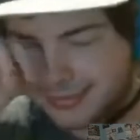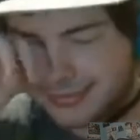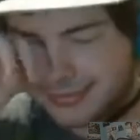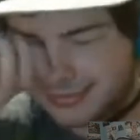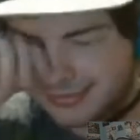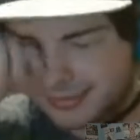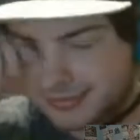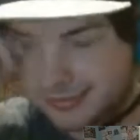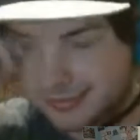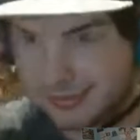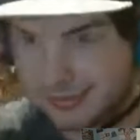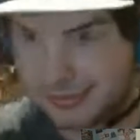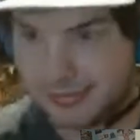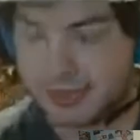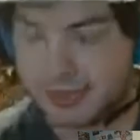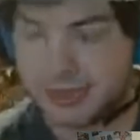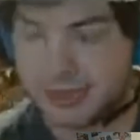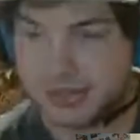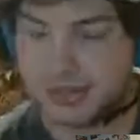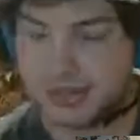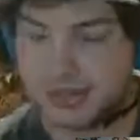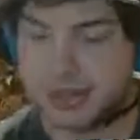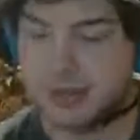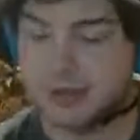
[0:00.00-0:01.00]
Just gonna
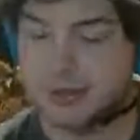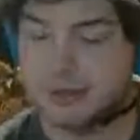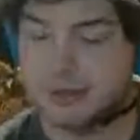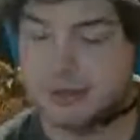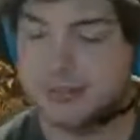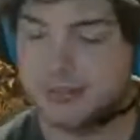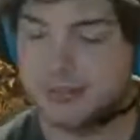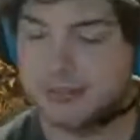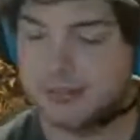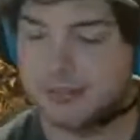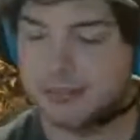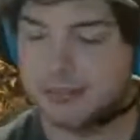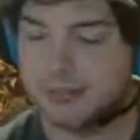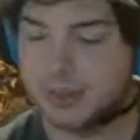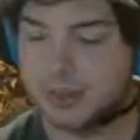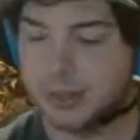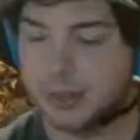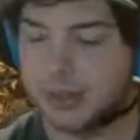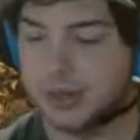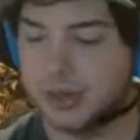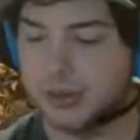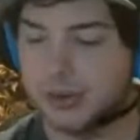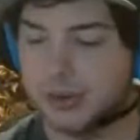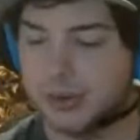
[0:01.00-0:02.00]
pull another
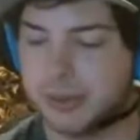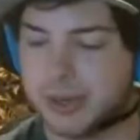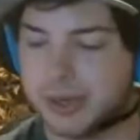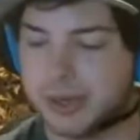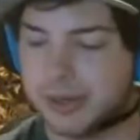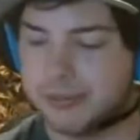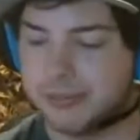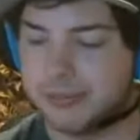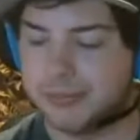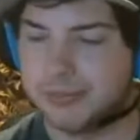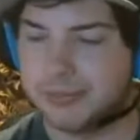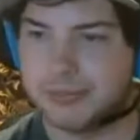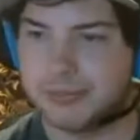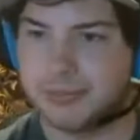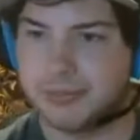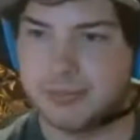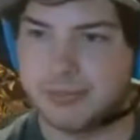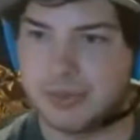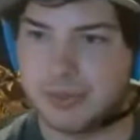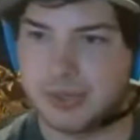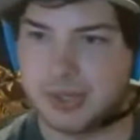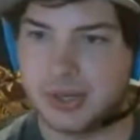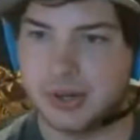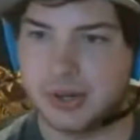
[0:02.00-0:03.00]
win, secure
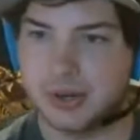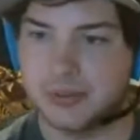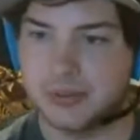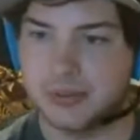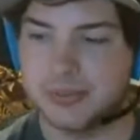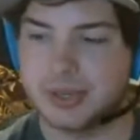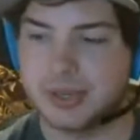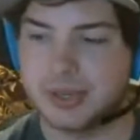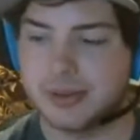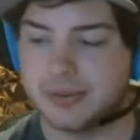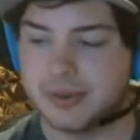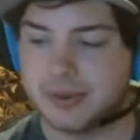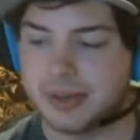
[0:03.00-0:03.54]
himself again.